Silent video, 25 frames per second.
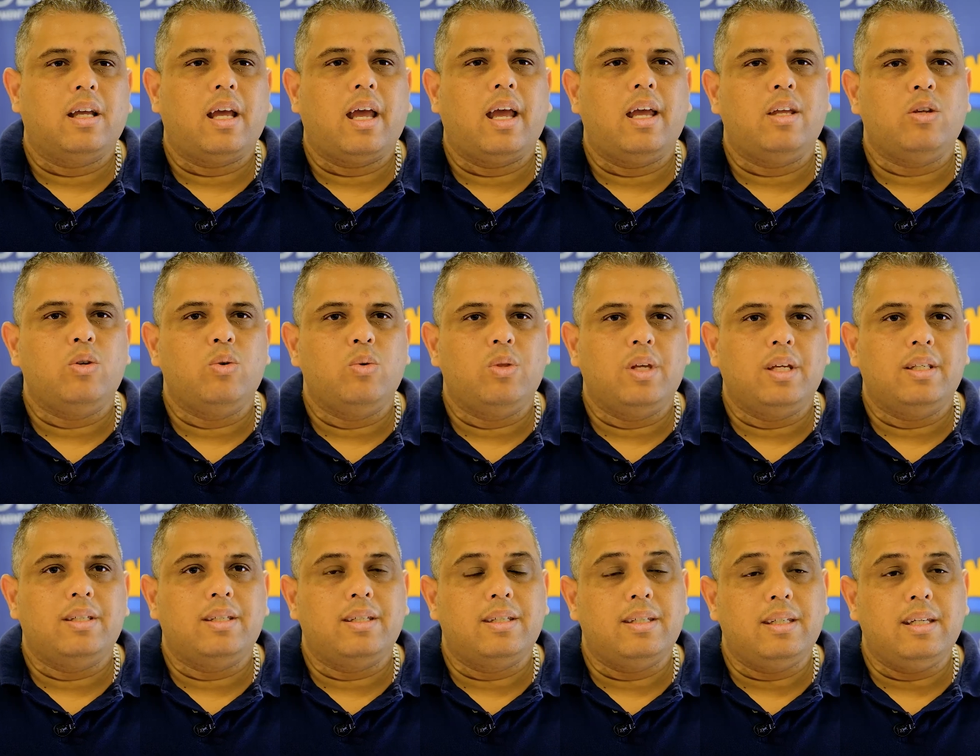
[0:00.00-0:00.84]
and you
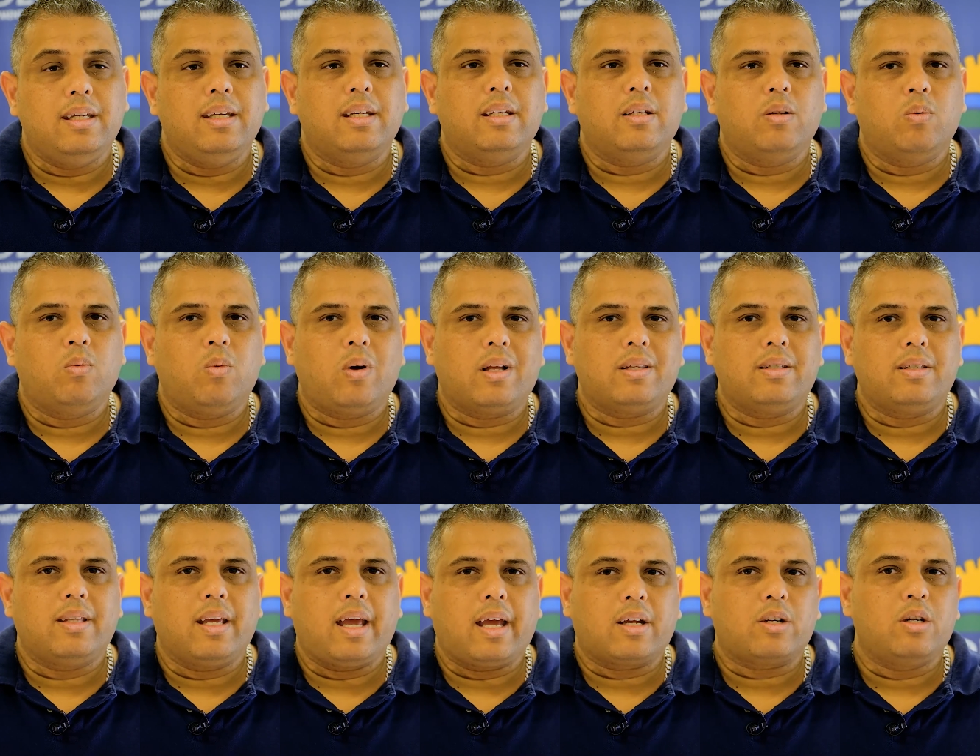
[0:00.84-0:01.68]
then see it once
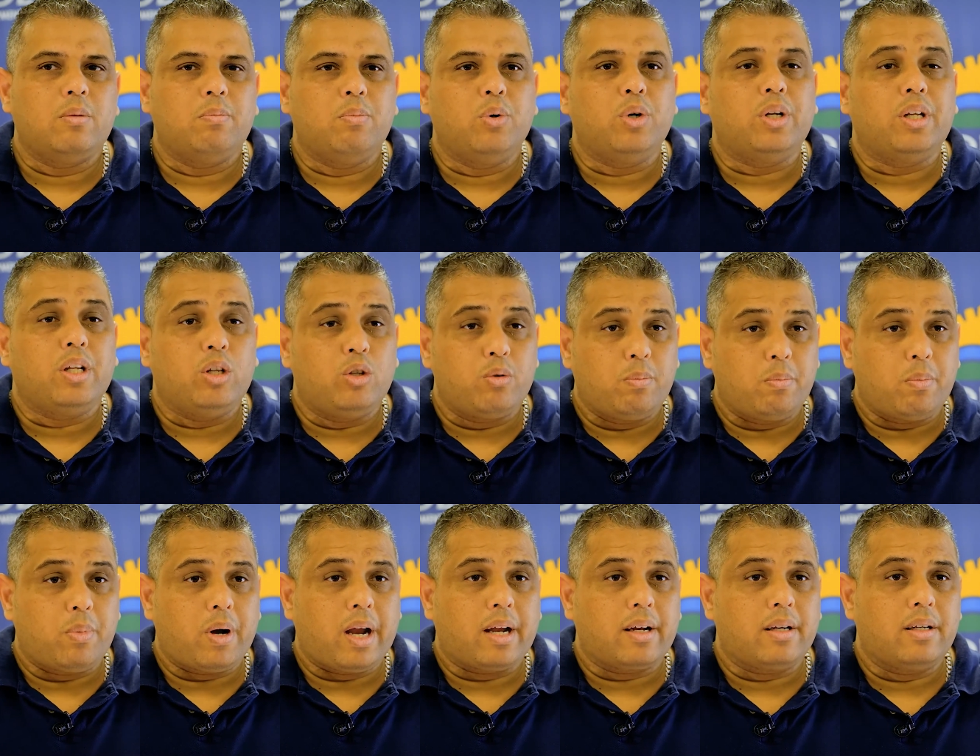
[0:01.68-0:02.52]
they actually put it into
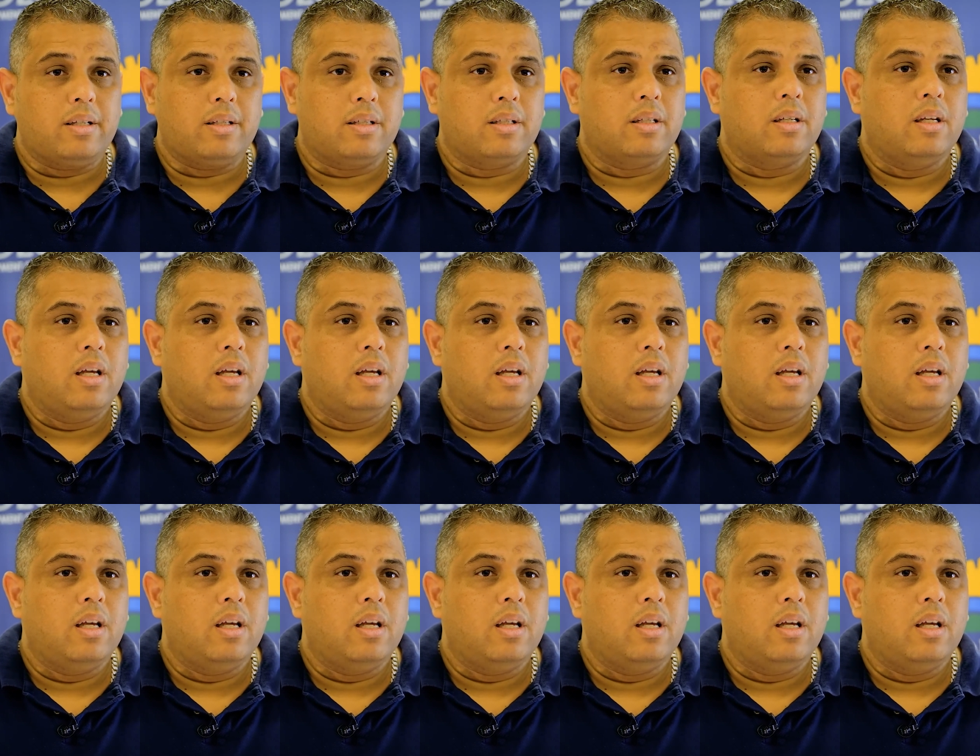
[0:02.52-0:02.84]
practice.